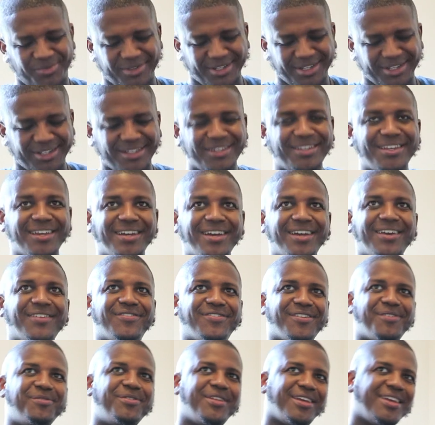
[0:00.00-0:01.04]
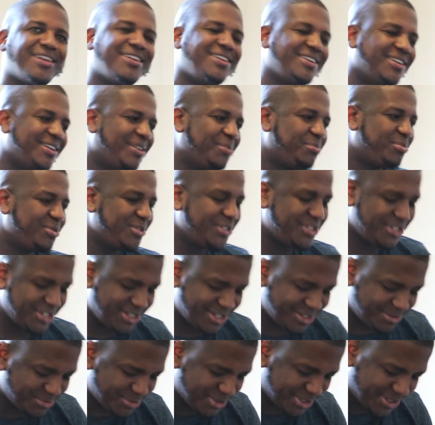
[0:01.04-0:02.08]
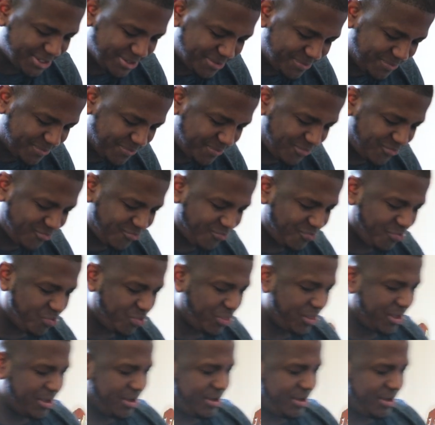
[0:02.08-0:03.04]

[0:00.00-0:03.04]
Yeah, you yeah, did your thing. That. Yeah, appreciate it. You did mm-hmm. your thing.